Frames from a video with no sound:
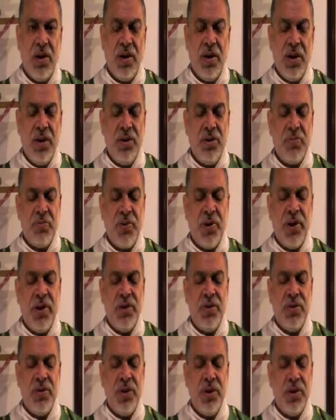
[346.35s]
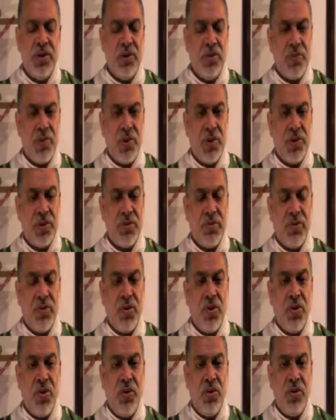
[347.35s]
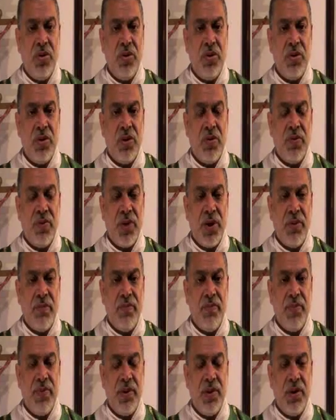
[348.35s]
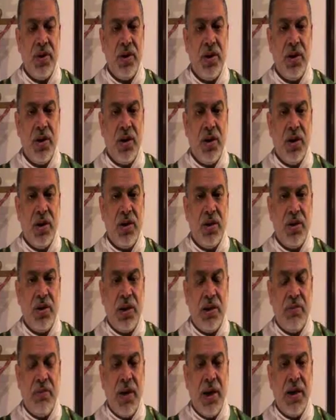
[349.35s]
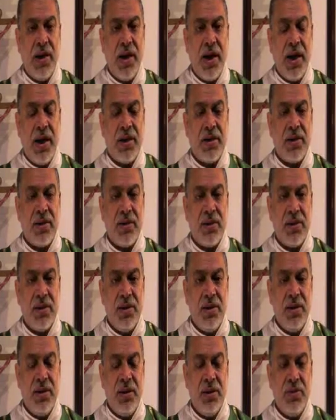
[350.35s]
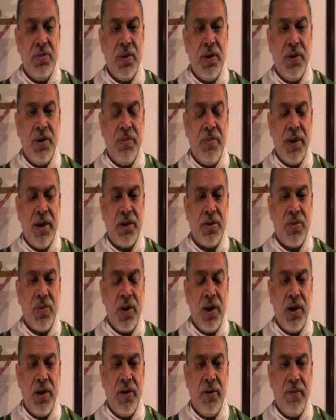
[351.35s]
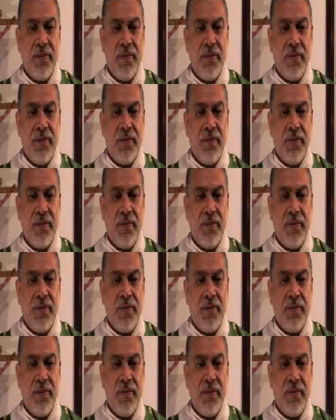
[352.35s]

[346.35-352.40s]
Let us pray to dear brothers for all of them that might act in this very bad way.